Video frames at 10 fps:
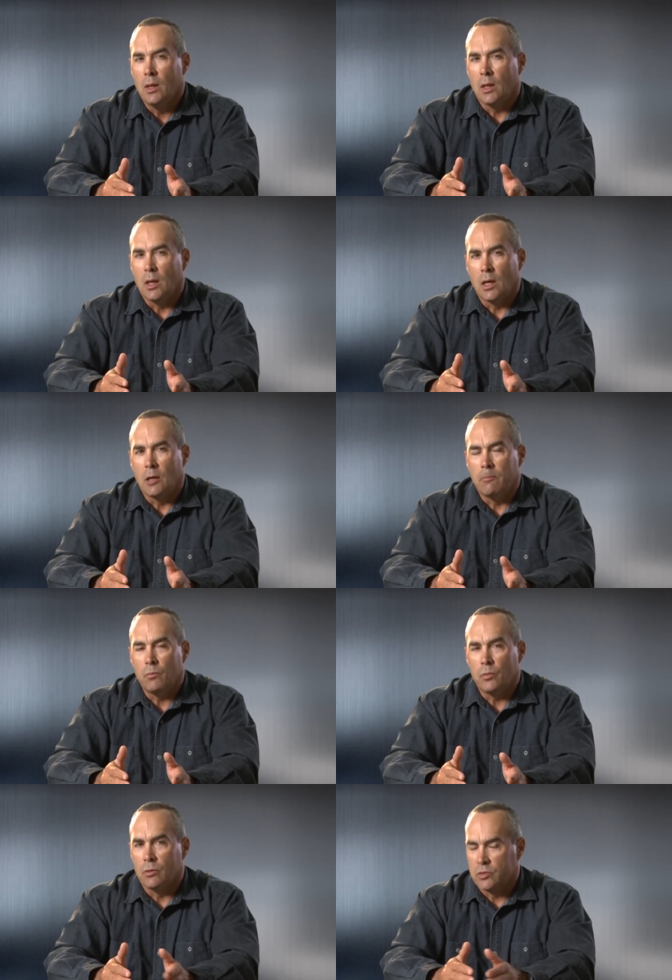
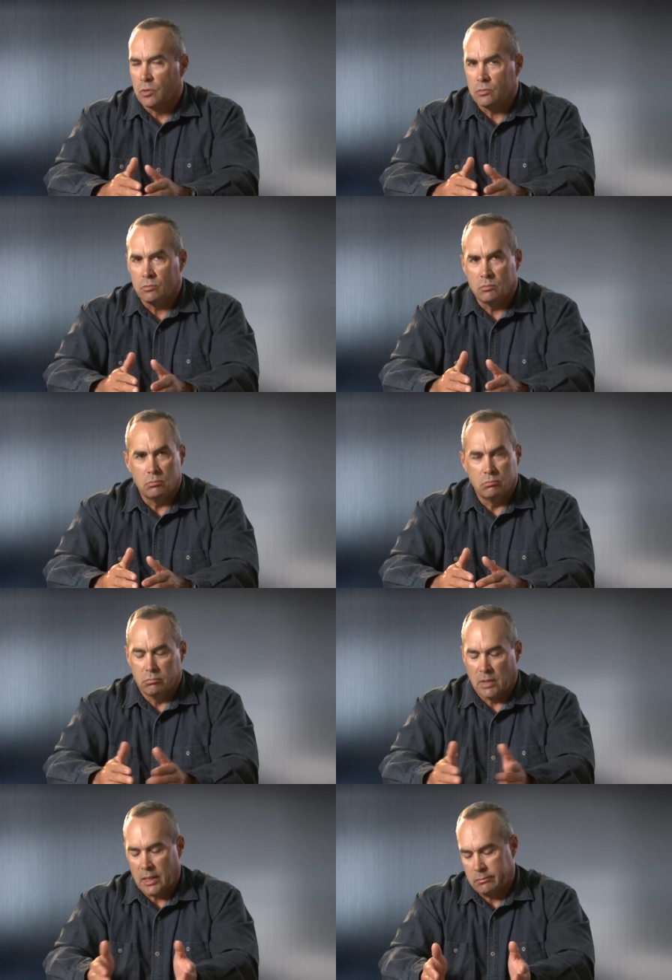There was no
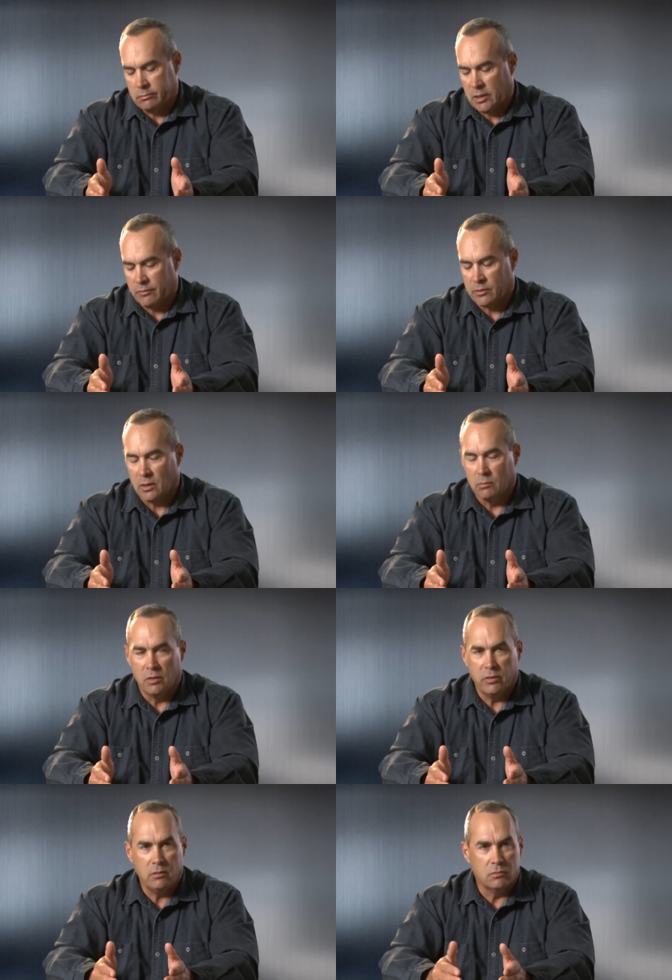different than the
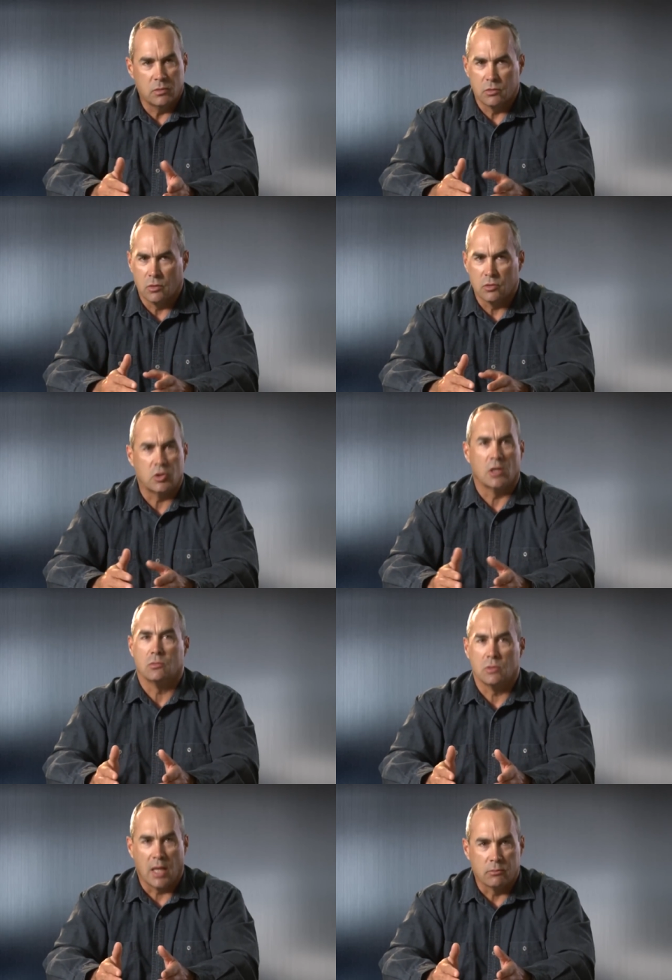movie. There was no
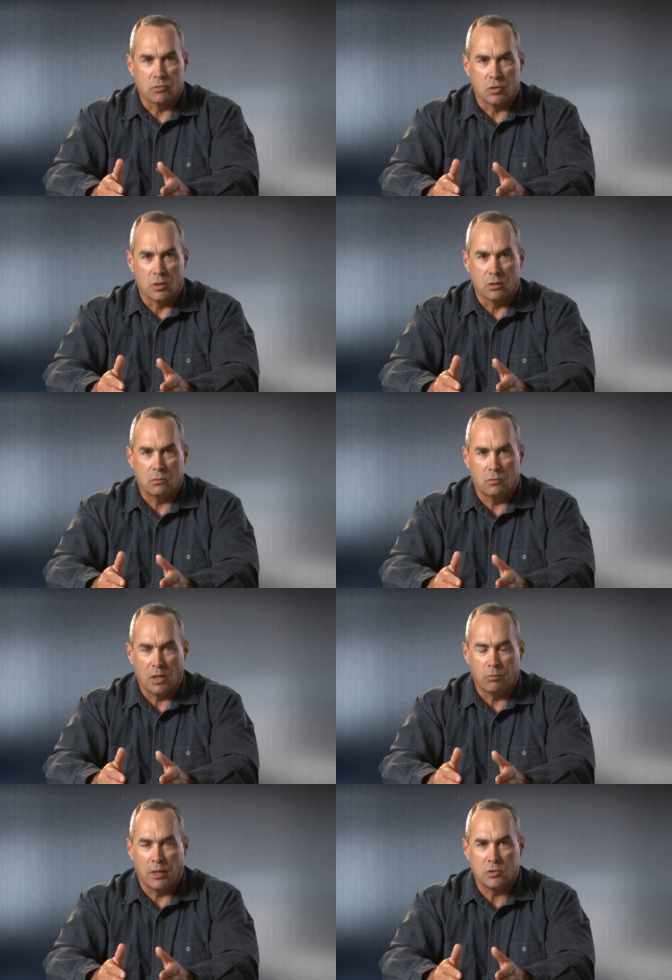discussion with Captain Steele. We
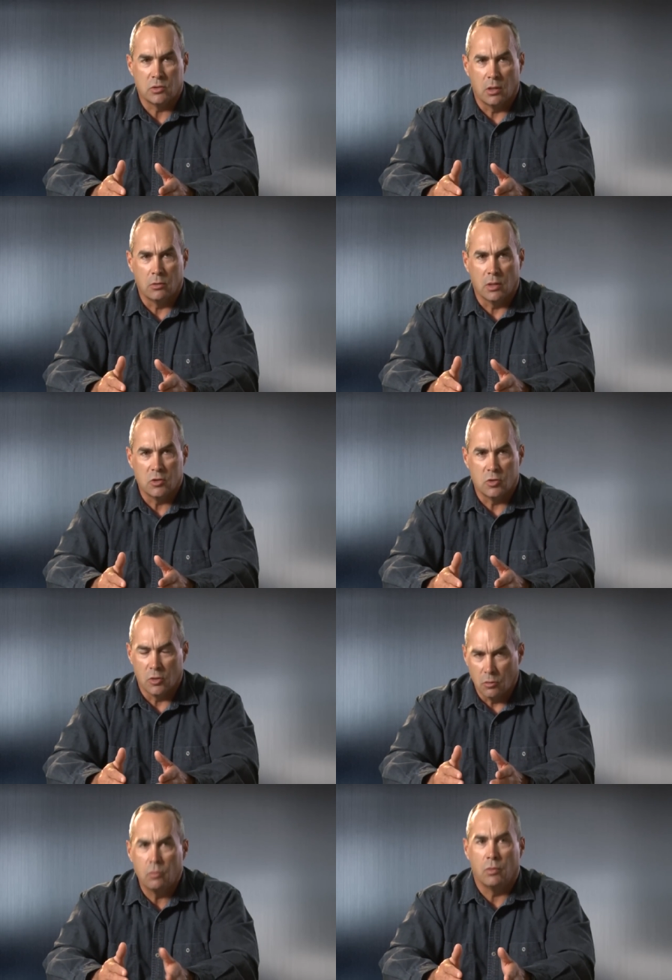had places to go, things to
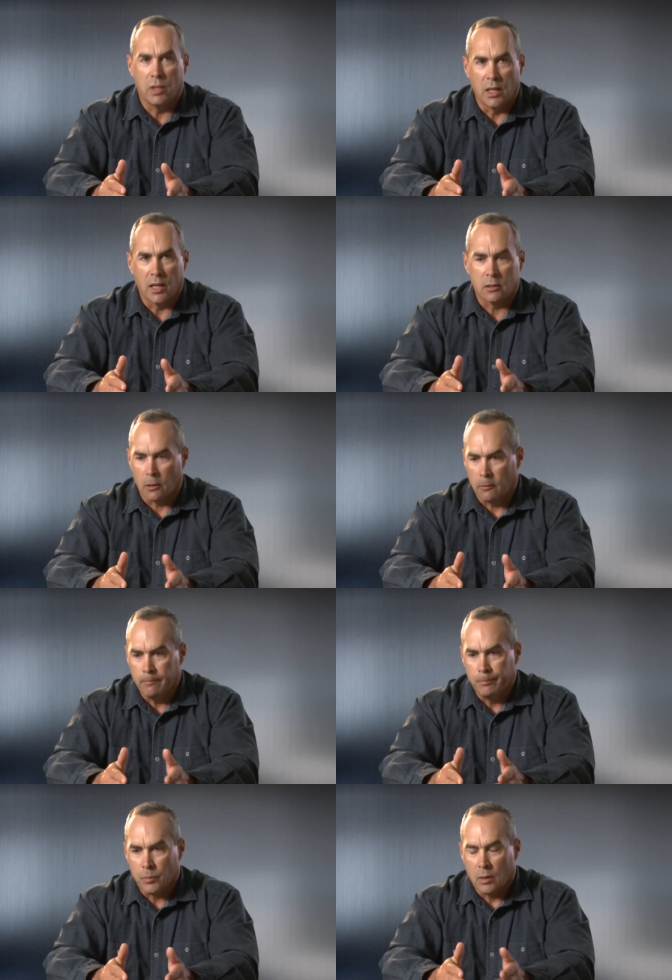do, we got there.
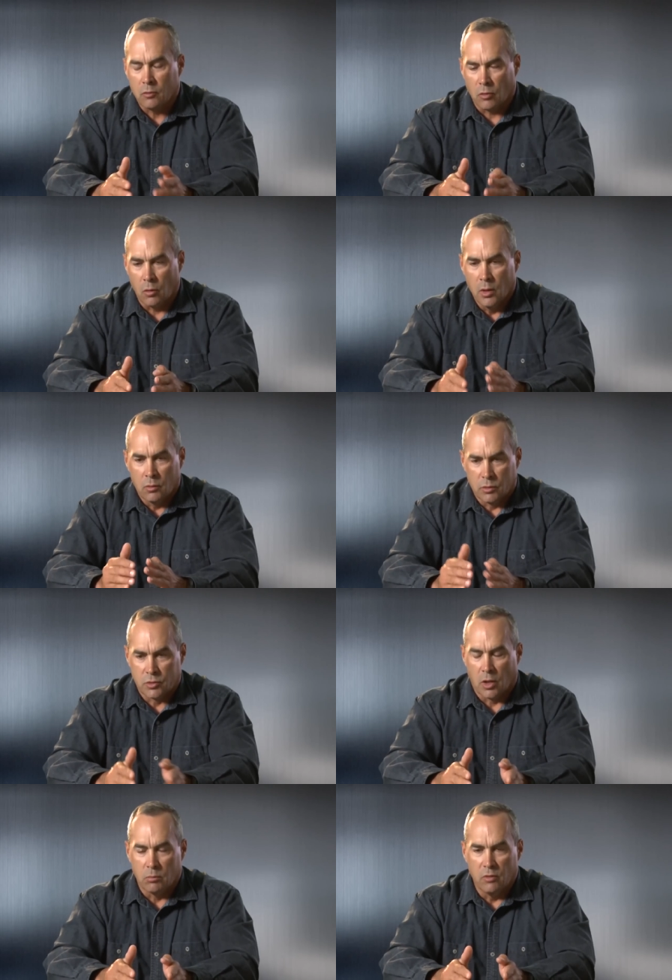So we
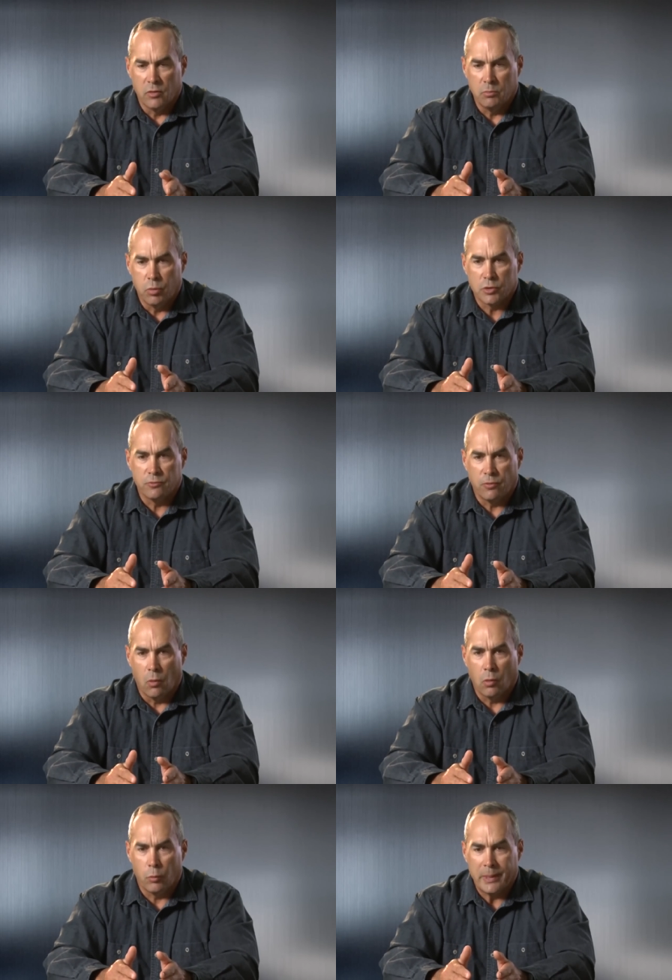started moving, pushing
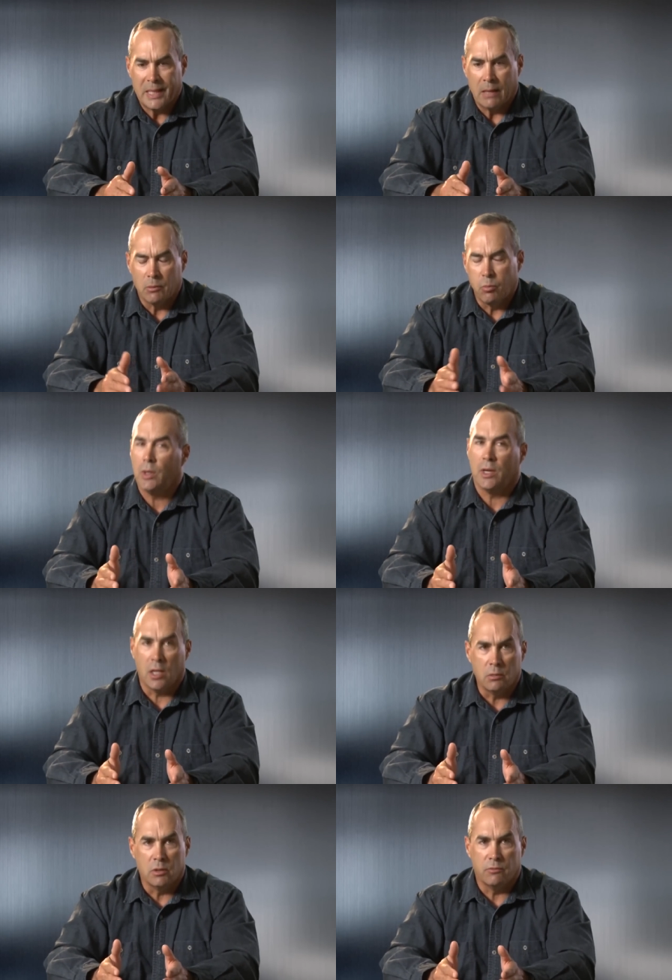forward. We became the point
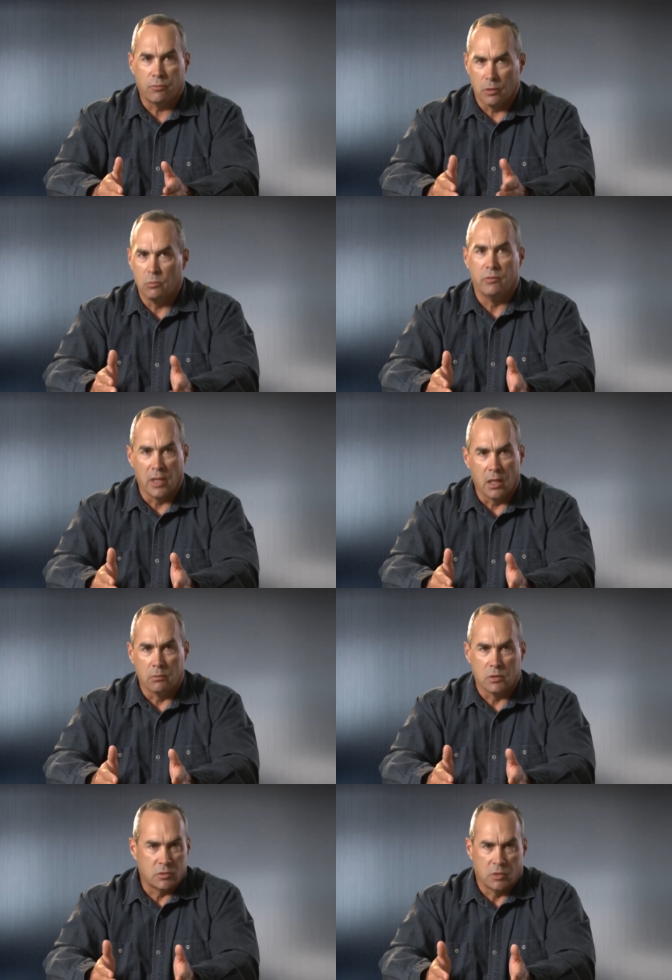element for the moving
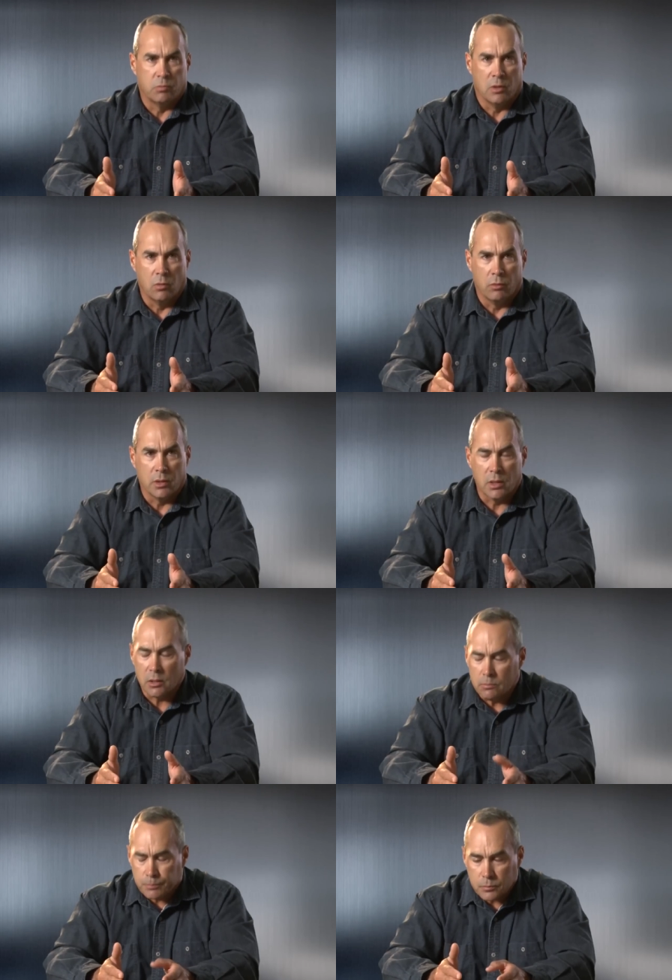element. It's simply what we did.